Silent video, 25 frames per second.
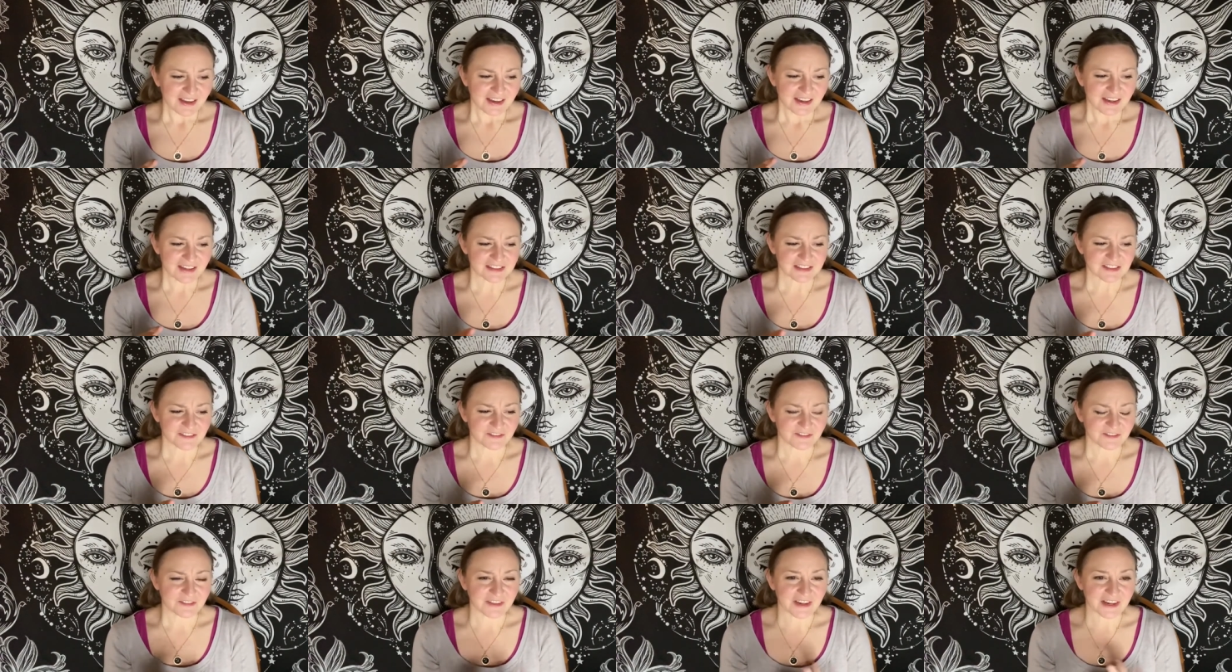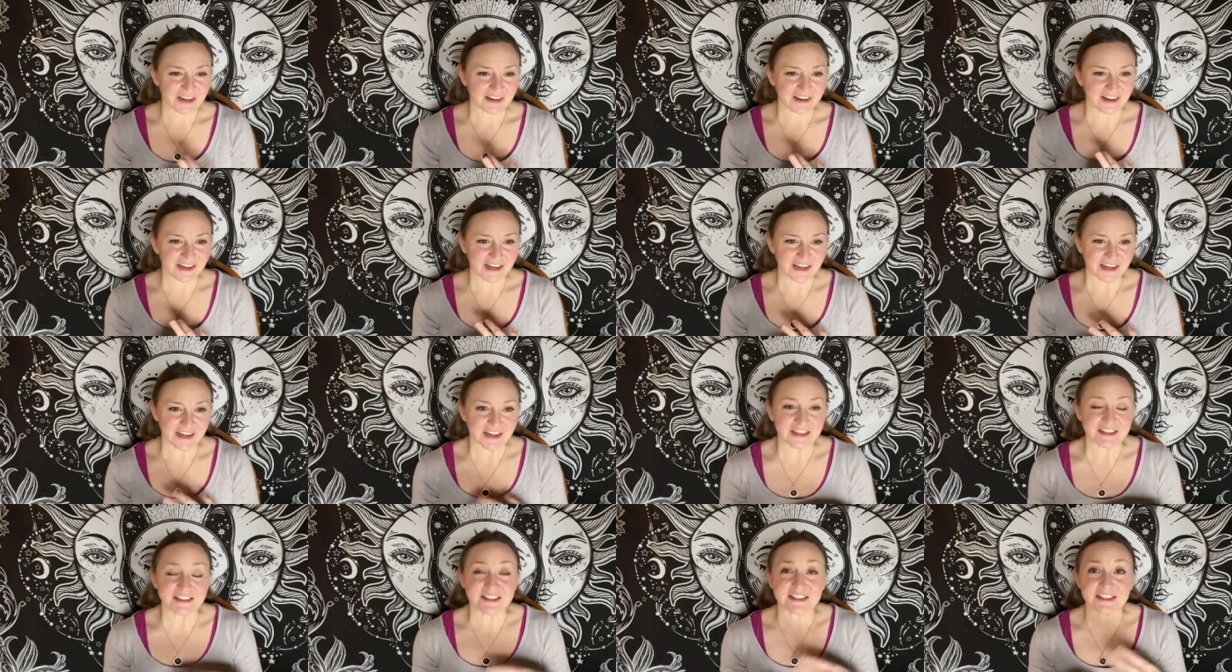It's
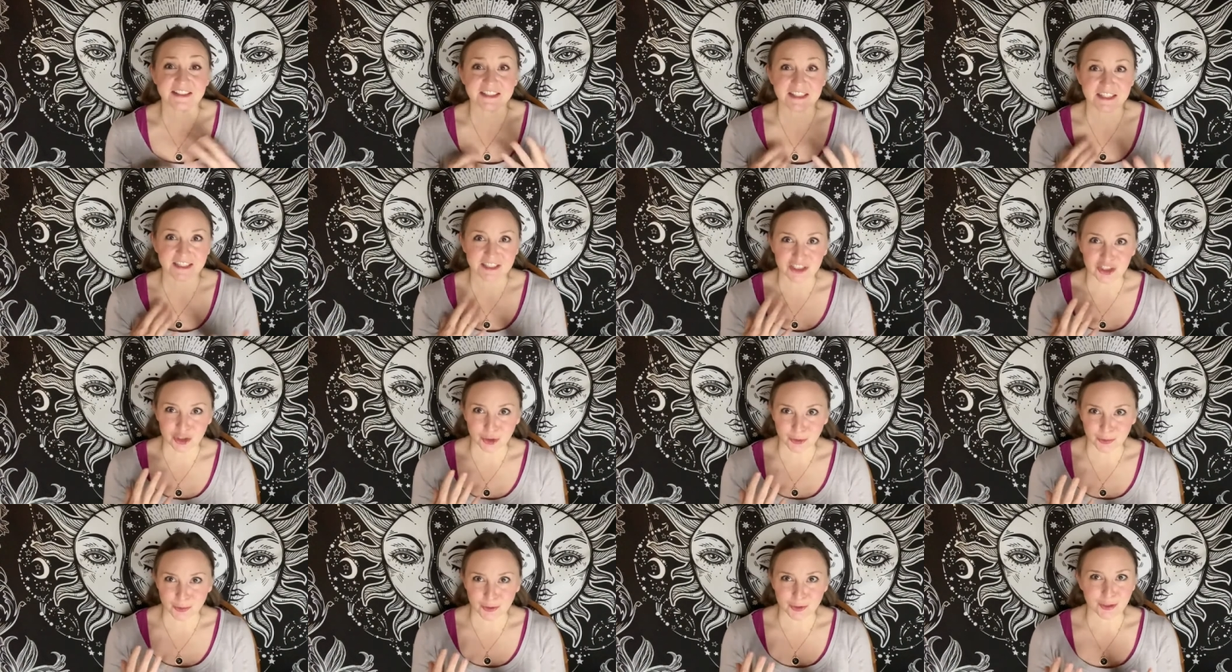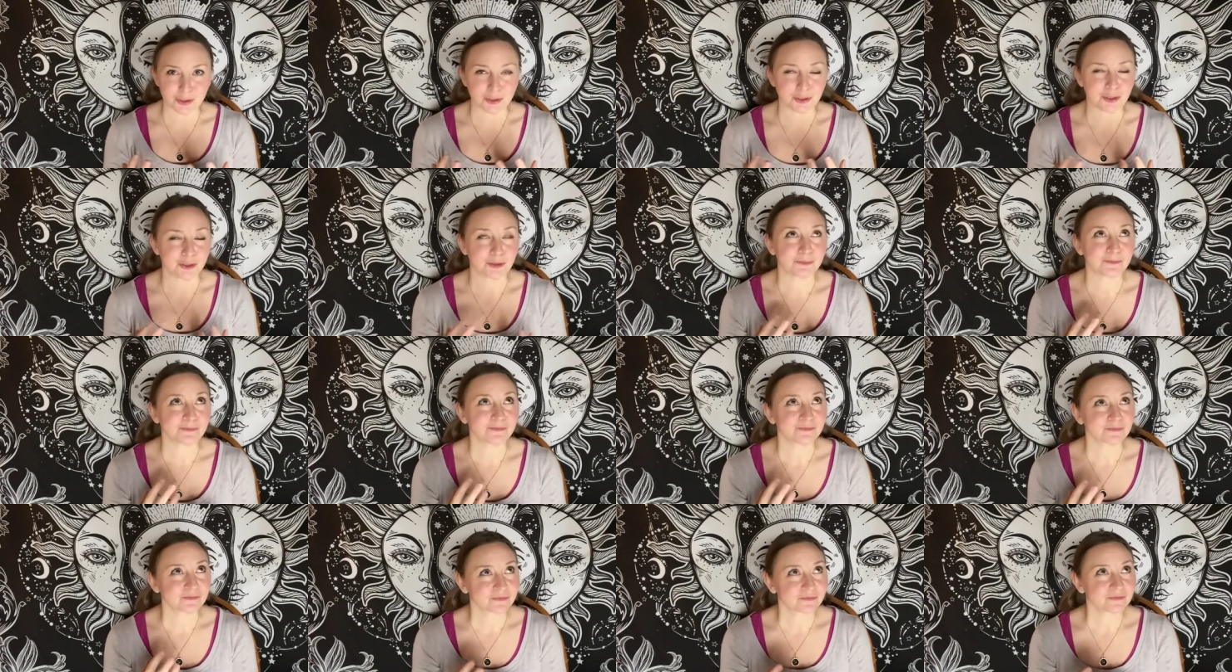very
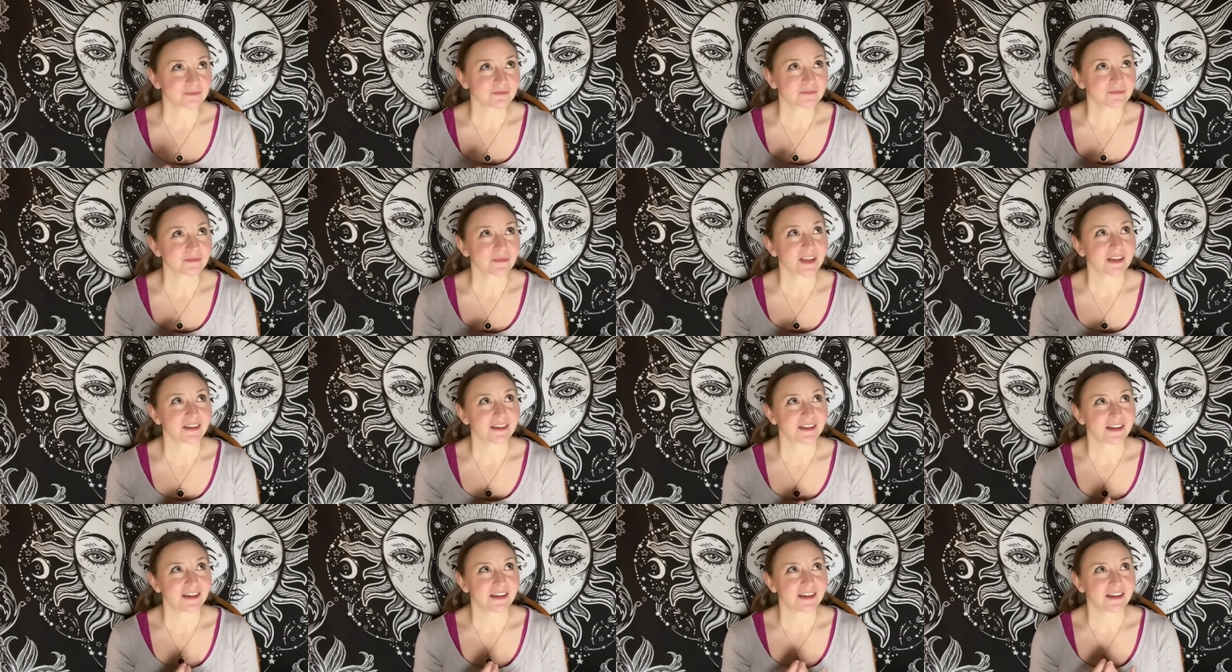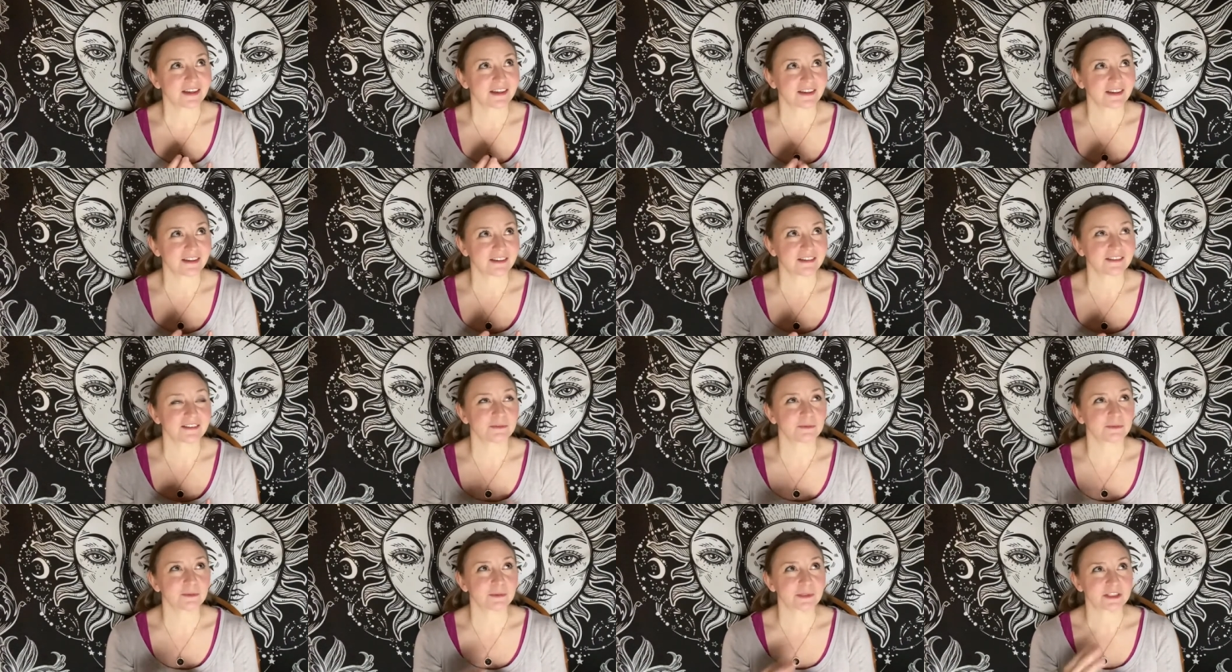sensual,
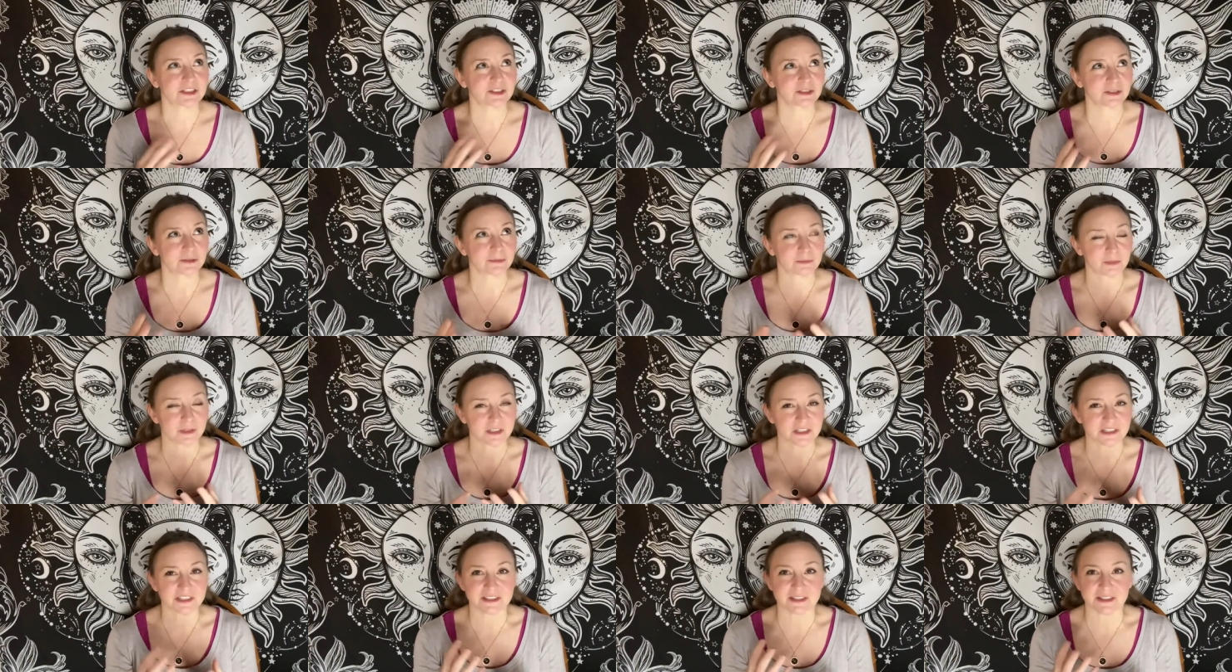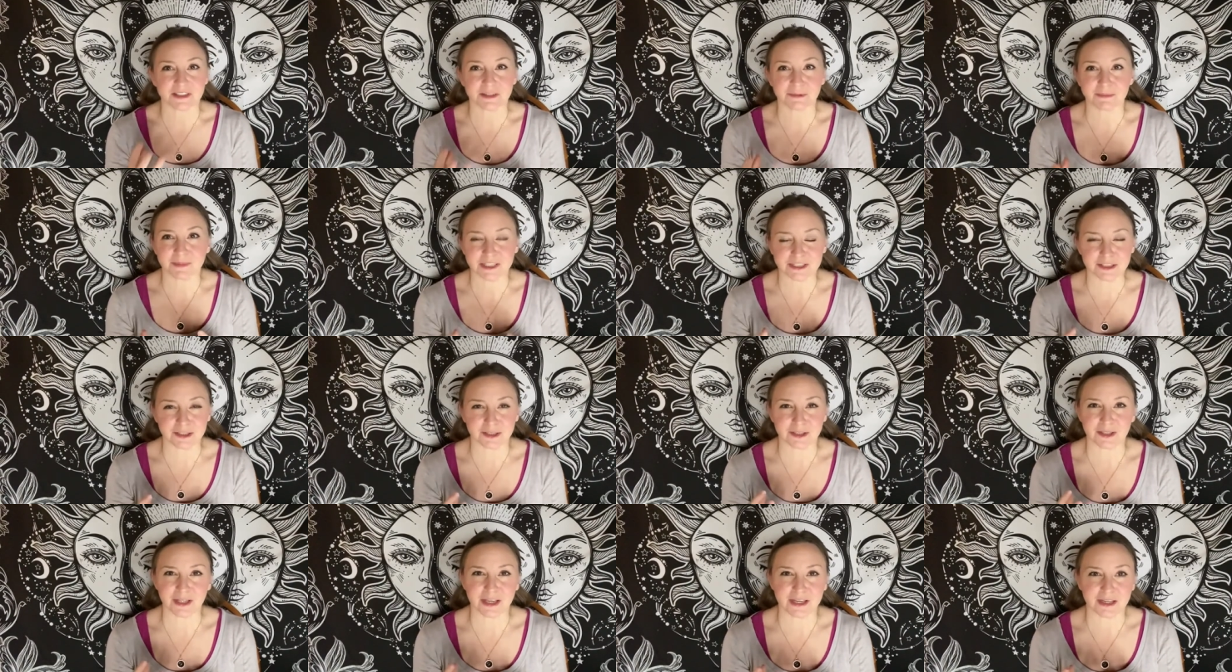uh, which it brings me
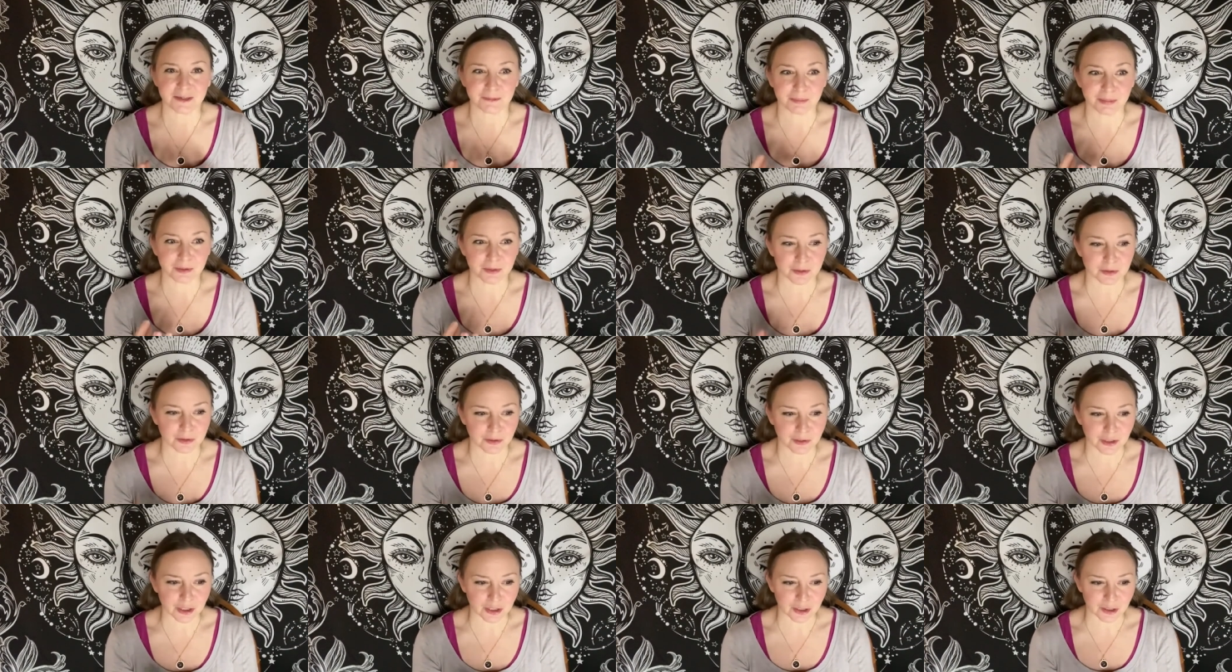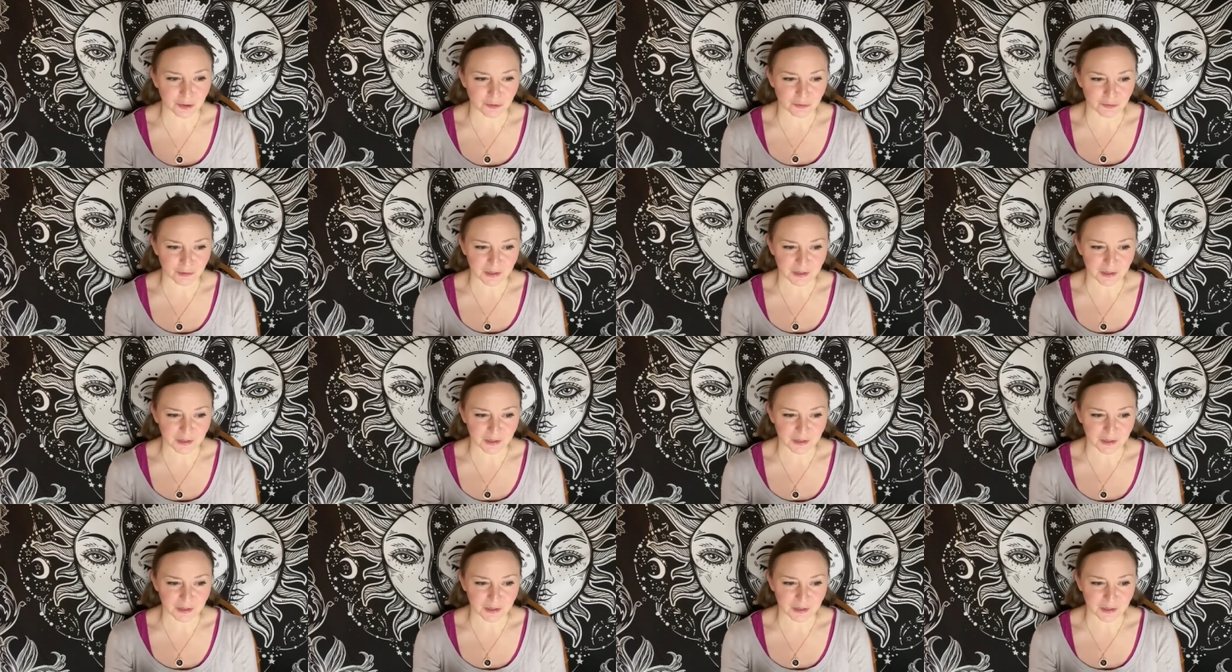to that Pluto,